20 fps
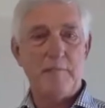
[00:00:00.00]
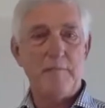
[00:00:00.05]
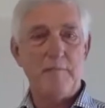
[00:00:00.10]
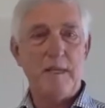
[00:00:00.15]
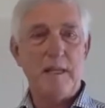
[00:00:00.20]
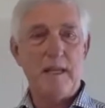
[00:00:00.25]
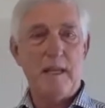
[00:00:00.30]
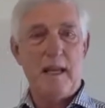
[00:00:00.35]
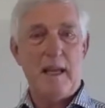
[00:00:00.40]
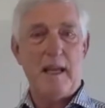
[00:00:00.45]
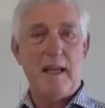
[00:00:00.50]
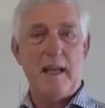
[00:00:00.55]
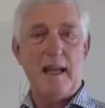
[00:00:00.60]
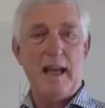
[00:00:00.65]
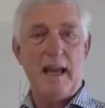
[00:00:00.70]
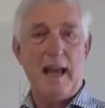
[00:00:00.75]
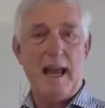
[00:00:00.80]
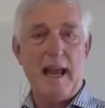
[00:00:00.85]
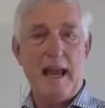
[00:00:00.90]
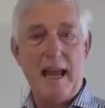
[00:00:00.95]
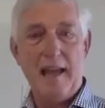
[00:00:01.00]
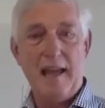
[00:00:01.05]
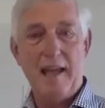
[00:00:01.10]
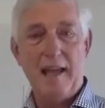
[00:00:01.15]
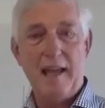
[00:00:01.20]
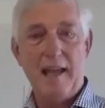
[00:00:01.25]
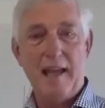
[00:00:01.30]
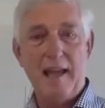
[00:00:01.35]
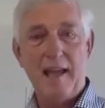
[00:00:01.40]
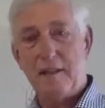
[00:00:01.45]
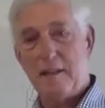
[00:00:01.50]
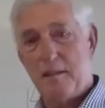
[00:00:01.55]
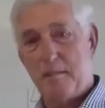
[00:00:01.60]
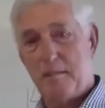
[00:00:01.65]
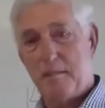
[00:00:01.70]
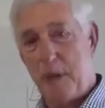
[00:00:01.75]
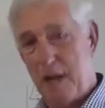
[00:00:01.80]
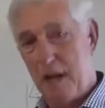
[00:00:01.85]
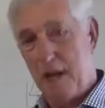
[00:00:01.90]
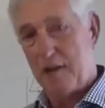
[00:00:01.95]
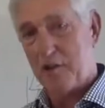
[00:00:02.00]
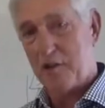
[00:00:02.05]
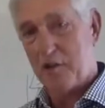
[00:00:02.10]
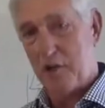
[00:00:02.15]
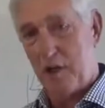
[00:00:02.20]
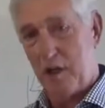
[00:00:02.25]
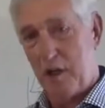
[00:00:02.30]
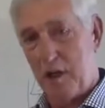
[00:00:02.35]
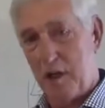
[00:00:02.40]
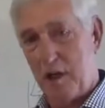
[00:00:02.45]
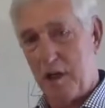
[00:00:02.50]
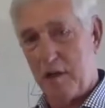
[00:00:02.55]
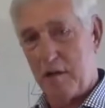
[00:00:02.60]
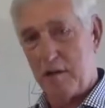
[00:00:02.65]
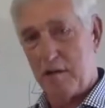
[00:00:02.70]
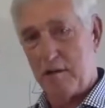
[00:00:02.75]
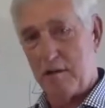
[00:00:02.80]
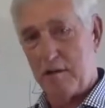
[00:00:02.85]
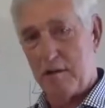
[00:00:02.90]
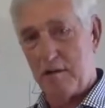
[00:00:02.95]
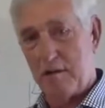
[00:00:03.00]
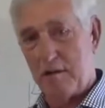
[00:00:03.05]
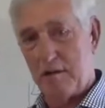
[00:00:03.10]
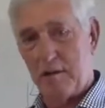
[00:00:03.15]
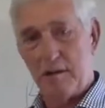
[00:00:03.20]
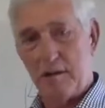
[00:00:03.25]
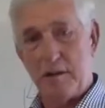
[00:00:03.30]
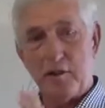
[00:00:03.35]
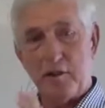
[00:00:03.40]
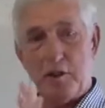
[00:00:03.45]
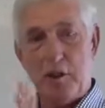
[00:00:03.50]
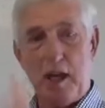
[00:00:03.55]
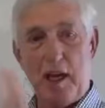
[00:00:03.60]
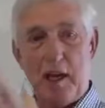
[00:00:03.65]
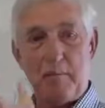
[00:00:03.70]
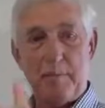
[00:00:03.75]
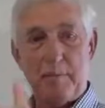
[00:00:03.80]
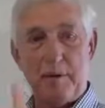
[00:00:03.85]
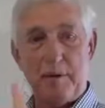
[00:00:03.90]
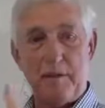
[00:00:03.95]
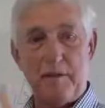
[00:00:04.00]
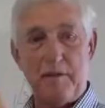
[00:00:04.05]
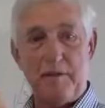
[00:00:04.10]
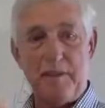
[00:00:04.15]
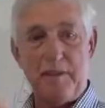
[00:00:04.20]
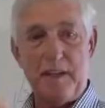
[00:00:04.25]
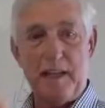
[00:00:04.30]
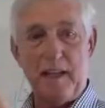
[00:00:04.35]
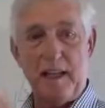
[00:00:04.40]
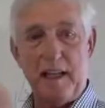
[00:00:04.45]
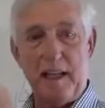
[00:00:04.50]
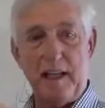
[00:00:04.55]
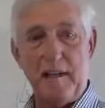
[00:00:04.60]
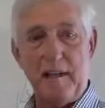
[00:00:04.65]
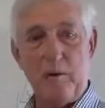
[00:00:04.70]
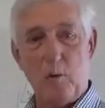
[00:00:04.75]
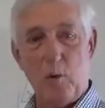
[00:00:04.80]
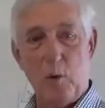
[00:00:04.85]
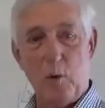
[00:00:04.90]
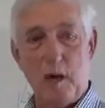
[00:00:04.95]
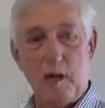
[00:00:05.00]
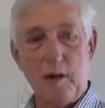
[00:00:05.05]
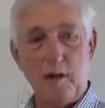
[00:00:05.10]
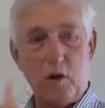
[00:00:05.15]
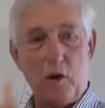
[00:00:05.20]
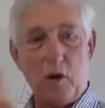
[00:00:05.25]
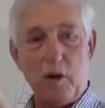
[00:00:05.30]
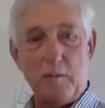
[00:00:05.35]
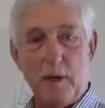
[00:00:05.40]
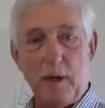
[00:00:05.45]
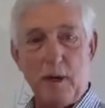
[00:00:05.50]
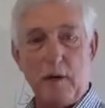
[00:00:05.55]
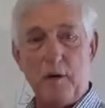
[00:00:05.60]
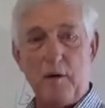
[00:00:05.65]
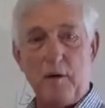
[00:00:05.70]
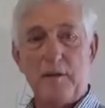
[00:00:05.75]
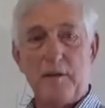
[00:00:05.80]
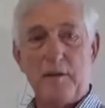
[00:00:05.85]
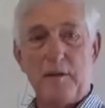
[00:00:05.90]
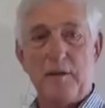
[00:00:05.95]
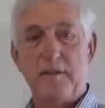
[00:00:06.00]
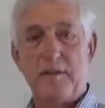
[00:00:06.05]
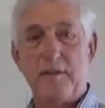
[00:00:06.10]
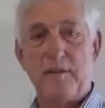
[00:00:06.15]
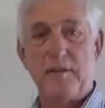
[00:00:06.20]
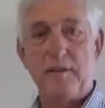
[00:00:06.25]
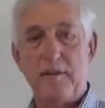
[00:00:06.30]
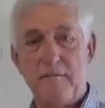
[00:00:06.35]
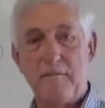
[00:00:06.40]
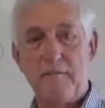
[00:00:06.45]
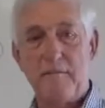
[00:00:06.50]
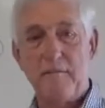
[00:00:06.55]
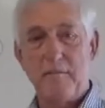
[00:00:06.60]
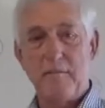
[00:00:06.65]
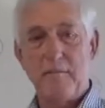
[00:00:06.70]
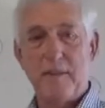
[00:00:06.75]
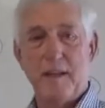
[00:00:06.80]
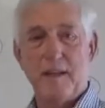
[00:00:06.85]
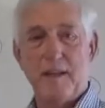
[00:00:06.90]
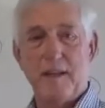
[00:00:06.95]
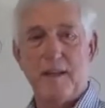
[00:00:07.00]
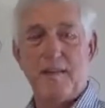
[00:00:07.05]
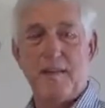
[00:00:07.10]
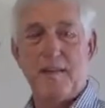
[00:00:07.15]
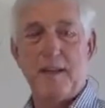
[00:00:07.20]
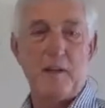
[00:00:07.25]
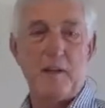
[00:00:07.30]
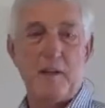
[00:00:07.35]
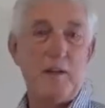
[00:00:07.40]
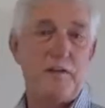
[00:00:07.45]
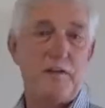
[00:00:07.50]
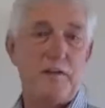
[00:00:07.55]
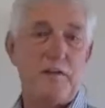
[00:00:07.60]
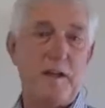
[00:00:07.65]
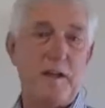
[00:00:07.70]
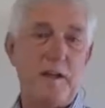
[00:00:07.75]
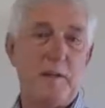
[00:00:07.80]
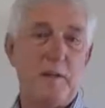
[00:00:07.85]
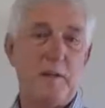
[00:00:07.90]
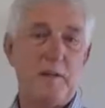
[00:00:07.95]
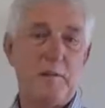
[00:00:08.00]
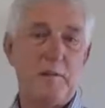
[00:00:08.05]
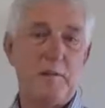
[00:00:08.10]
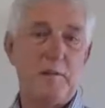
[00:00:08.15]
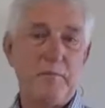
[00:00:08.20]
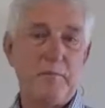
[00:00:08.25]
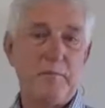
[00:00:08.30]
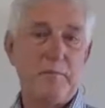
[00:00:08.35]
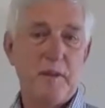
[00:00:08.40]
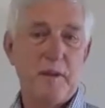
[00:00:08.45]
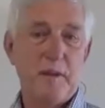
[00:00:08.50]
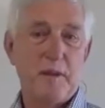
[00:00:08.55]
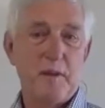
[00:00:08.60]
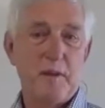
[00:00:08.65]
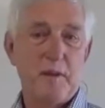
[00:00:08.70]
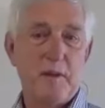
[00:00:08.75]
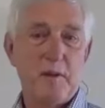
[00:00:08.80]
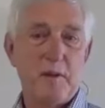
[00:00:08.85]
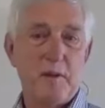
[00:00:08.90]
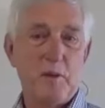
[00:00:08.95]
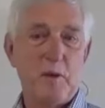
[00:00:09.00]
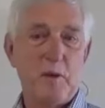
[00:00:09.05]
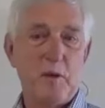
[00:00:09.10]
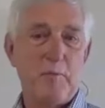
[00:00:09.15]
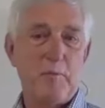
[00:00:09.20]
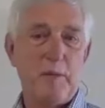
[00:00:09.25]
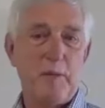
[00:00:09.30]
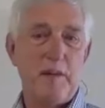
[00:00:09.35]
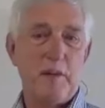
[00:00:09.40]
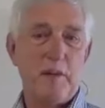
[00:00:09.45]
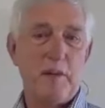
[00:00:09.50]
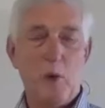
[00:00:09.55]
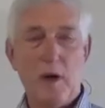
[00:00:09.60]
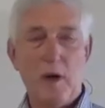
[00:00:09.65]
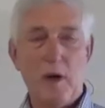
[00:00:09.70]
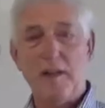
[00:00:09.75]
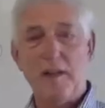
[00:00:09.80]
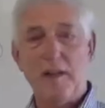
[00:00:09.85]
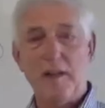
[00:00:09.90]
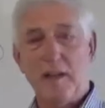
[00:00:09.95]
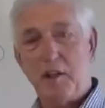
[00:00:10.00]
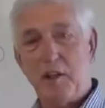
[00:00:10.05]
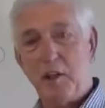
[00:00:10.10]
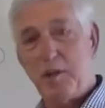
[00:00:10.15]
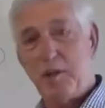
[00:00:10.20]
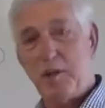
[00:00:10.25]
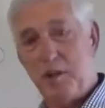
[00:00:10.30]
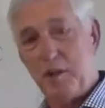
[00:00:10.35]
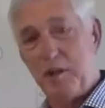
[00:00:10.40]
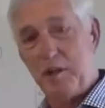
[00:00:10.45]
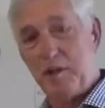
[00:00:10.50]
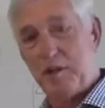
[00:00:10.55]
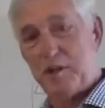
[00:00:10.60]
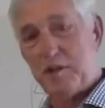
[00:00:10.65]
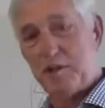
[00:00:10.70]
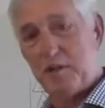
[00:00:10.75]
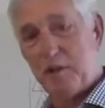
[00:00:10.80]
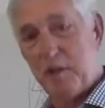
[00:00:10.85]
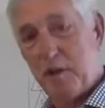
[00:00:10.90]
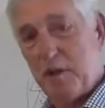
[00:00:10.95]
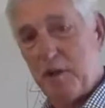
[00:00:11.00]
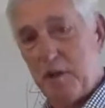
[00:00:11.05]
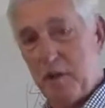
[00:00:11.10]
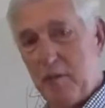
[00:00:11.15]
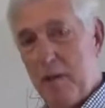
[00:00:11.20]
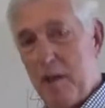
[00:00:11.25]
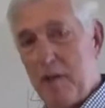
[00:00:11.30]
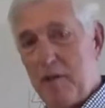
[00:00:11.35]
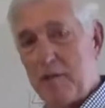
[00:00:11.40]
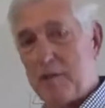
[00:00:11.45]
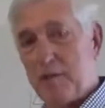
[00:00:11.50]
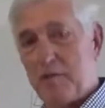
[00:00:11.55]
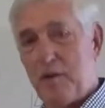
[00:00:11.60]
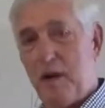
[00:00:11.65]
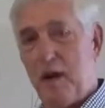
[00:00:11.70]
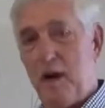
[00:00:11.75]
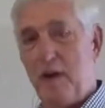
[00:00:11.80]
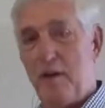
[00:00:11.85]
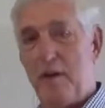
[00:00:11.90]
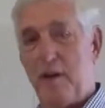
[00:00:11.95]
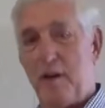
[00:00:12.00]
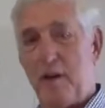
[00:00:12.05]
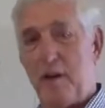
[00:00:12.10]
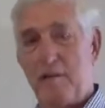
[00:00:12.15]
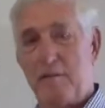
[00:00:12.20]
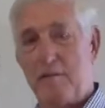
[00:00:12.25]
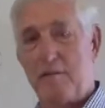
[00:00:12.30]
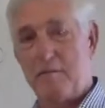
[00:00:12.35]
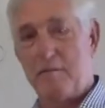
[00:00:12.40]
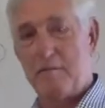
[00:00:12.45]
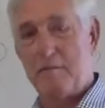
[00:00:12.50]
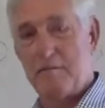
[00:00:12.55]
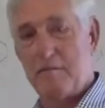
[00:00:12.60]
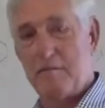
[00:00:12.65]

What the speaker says: give me a hand posture, shape, feeling, one or both, that you feel would be the one that you would use for your mother's father.